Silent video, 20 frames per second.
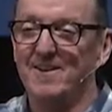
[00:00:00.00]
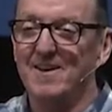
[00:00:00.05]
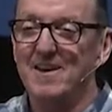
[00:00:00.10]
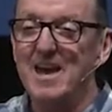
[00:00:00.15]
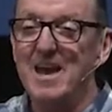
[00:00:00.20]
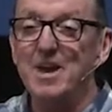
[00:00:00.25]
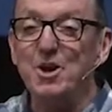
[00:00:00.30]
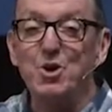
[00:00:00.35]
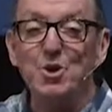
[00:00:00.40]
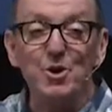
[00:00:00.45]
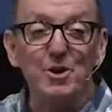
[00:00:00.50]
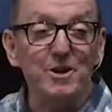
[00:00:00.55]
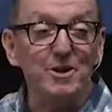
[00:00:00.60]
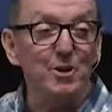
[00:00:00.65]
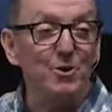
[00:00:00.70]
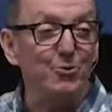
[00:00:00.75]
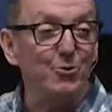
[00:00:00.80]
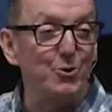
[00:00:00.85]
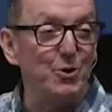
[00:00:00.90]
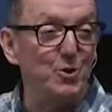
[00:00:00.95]
and cook
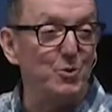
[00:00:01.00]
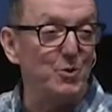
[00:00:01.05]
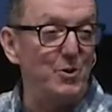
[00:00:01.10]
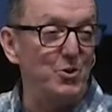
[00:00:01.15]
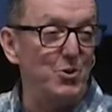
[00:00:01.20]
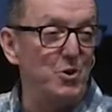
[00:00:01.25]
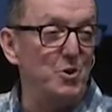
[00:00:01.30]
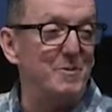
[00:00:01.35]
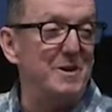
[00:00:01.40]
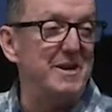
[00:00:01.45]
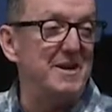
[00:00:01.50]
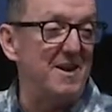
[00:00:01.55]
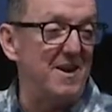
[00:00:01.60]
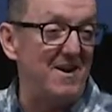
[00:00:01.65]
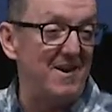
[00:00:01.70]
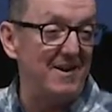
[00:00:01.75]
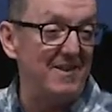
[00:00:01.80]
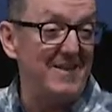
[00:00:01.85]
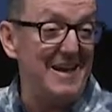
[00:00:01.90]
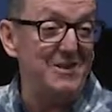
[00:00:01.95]
your food with human dung.
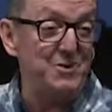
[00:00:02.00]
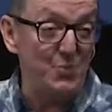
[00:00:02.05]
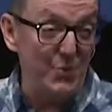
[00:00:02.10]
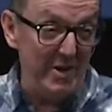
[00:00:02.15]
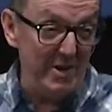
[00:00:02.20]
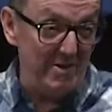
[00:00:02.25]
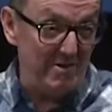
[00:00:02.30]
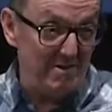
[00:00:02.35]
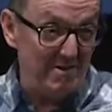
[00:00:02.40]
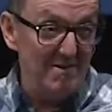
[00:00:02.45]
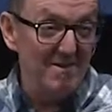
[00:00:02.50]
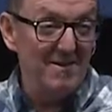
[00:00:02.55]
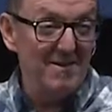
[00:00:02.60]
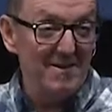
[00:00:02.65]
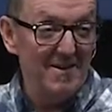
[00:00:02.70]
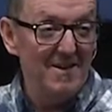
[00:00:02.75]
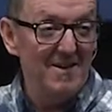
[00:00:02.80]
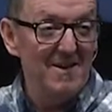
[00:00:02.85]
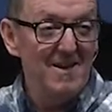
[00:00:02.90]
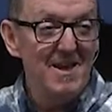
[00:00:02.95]
That's weird.
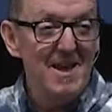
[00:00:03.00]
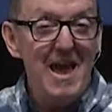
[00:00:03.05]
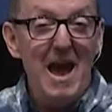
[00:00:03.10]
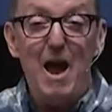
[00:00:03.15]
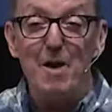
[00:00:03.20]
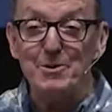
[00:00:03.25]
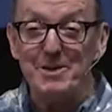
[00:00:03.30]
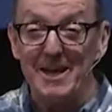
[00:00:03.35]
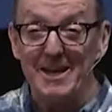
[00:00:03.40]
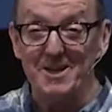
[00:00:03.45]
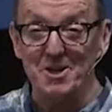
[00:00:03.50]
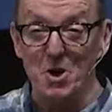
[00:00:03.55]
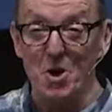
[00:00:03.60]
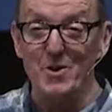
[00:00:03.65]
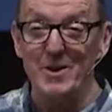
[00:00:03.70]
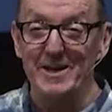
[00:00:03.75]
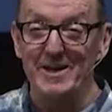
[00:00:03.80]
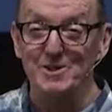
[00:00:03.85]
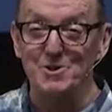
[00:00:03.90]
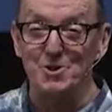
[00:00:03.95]
How would you like to go
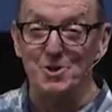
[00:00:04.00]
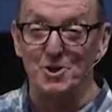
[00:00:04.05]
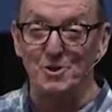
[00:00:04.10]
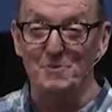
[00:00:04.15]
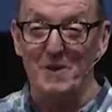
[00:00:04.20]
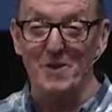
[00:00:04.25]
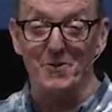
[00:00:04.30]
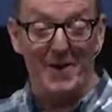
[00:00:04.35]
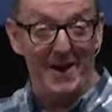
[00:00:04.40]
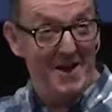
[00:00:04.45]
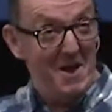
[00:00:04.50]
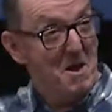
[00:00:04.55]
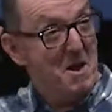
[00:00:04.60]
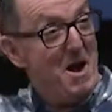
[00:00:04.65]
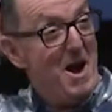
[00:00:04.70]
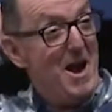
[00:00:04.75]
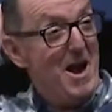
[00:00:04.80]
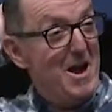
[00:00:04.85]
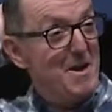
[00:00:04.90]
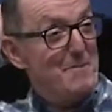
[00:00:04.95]
to his church, by the way?
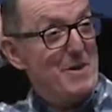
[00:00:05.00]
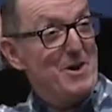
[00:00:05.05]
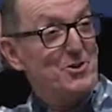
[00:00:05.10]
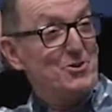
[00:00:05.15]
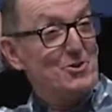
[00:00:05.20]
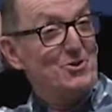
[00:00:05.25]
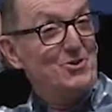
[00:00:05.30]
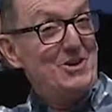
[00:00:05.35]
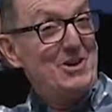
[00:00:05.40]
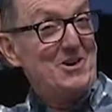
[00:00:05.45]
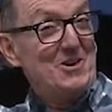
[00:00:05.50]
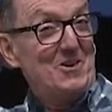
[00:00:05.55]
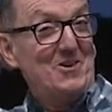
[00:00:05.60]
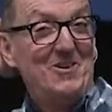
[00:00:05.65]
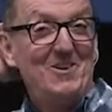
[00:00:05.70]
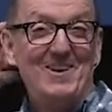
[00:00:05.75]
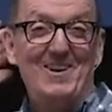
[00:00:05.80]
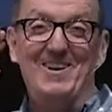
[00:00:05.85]
Hi, Pastor Ezekiel.